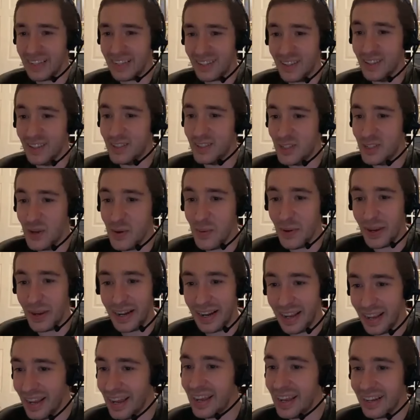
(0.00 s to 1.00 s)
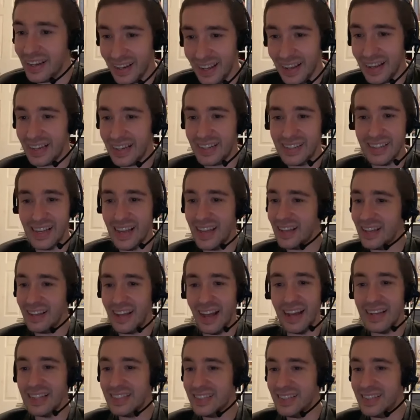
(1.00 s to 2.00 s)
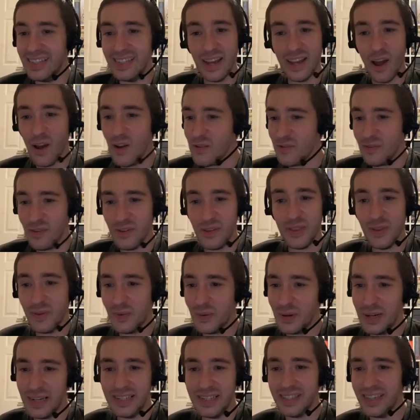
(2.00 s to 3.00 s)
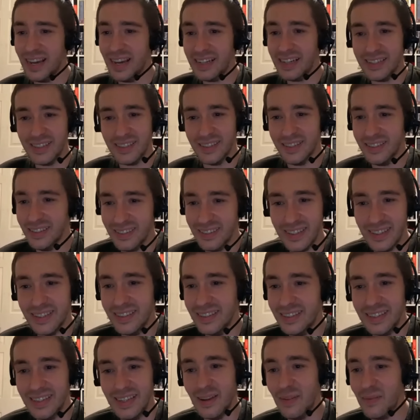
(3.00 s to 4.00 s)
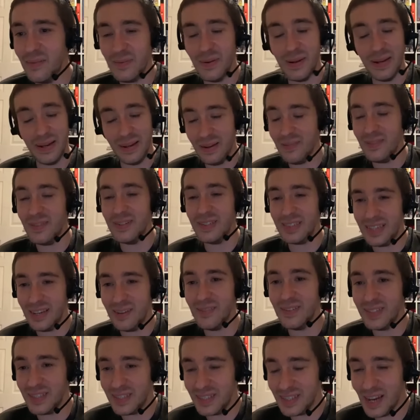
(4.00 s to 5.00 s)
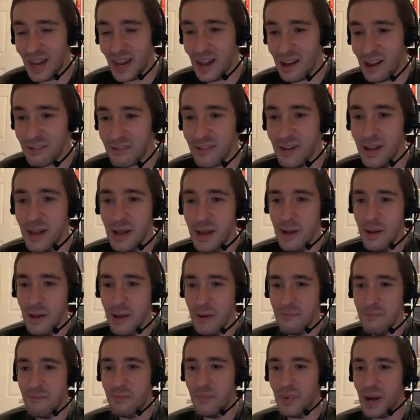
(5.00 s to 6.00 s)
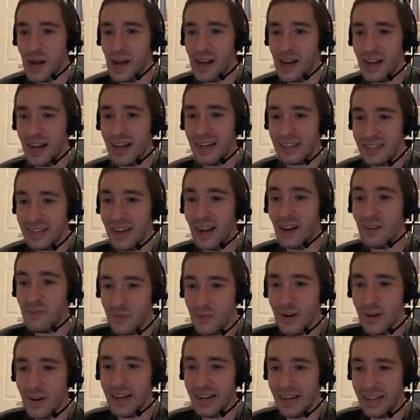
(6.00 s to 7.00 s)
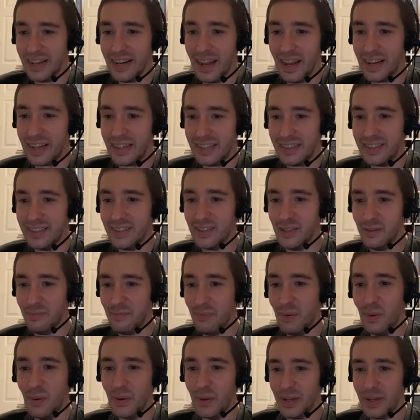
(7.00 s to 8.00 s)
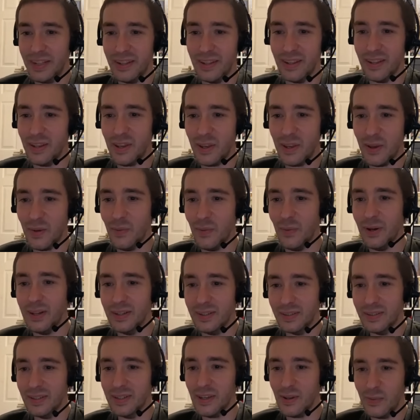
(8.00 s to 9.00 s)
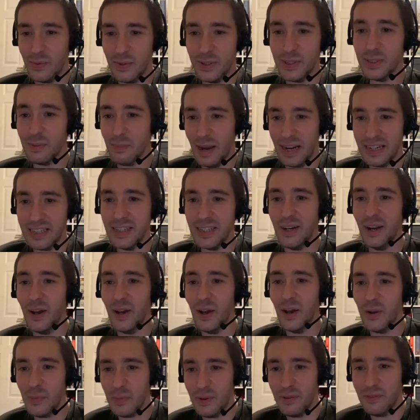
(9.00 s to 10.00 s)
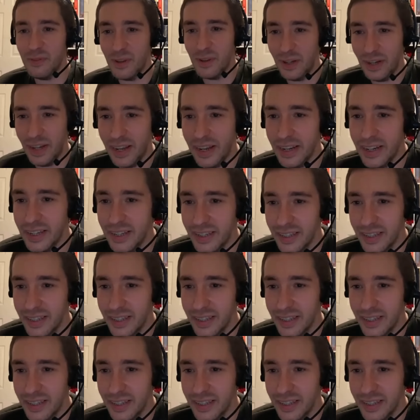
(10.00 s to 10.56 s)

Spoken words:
the doing it. Like I did it over 3 sessions, and yeah, it was tough. But I really liked the point that you were smashing home, if you like.